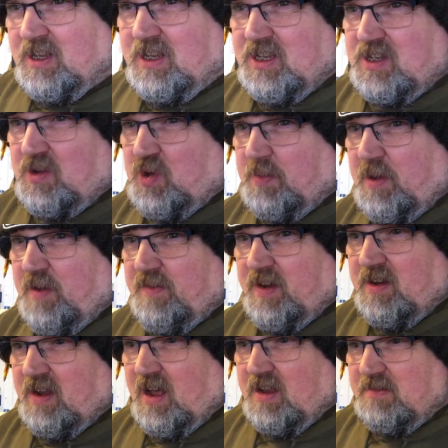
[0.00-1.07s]
So come over
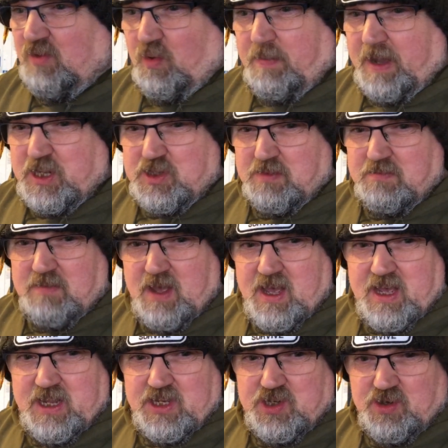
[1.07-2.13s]
and or buy some
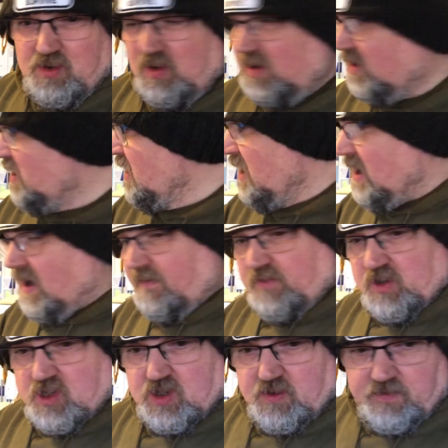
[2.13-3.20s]
merch, or I've
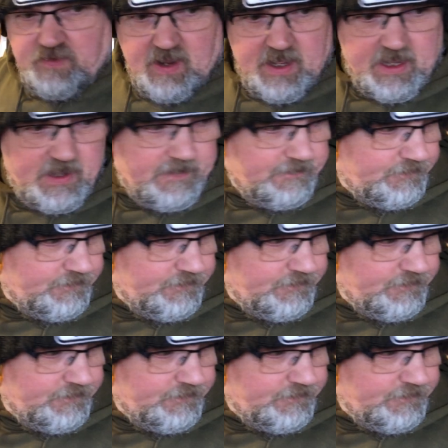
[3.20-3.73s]
got stuff like